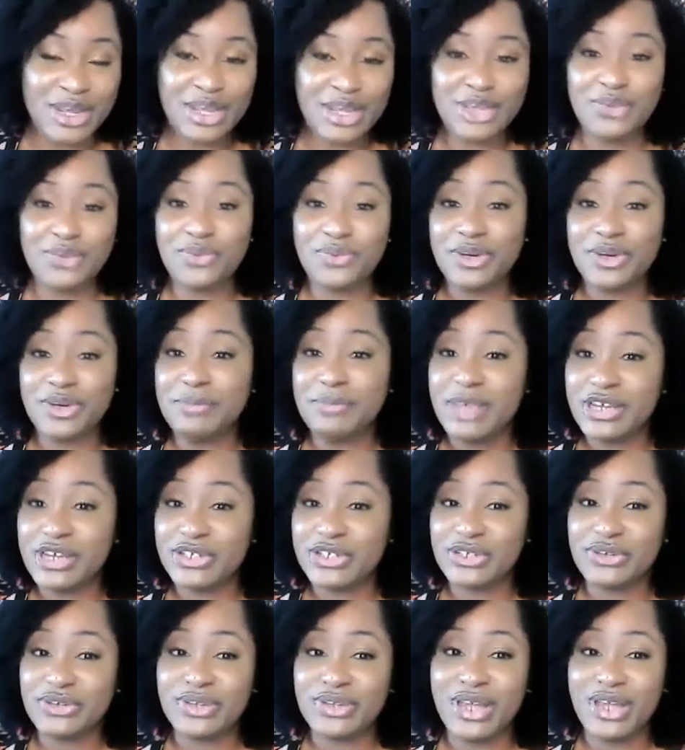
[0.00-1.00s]
You want to make
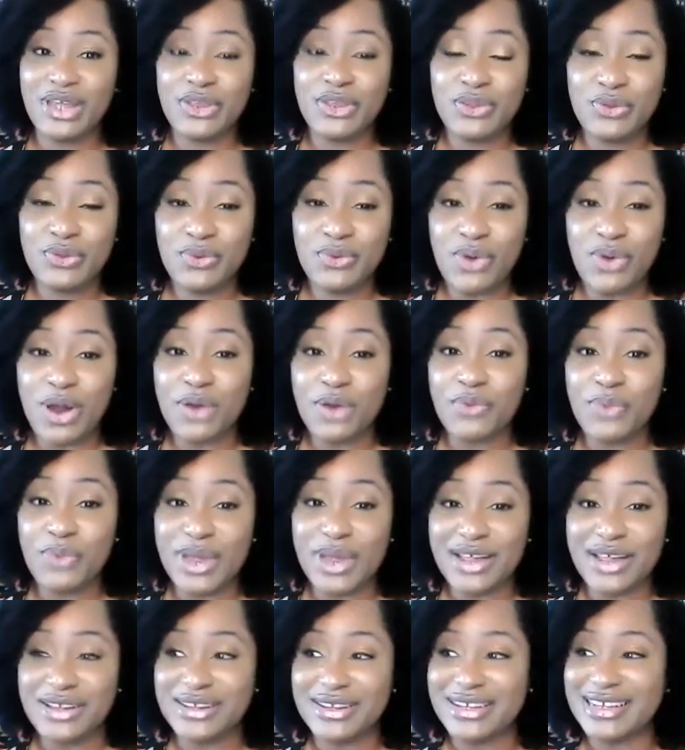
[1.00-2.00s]
sure that you are
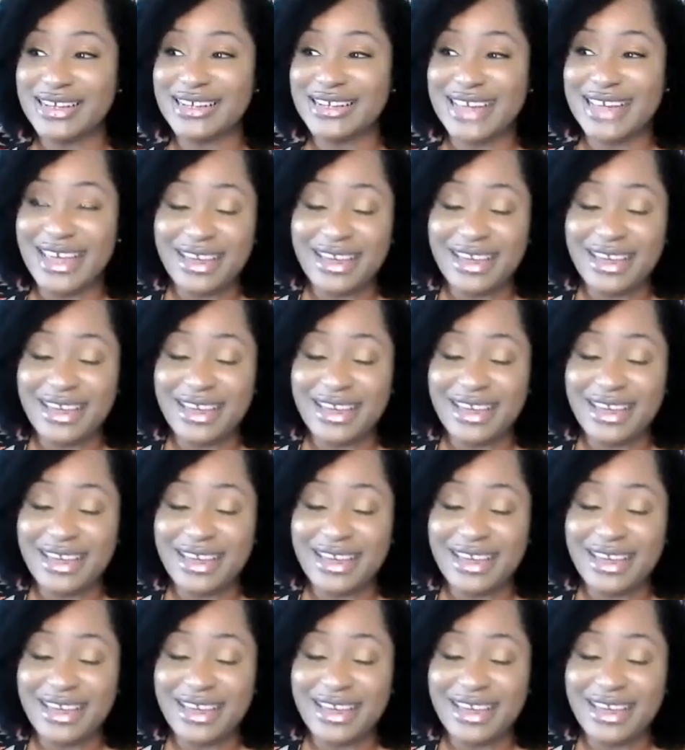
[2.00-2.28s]
well in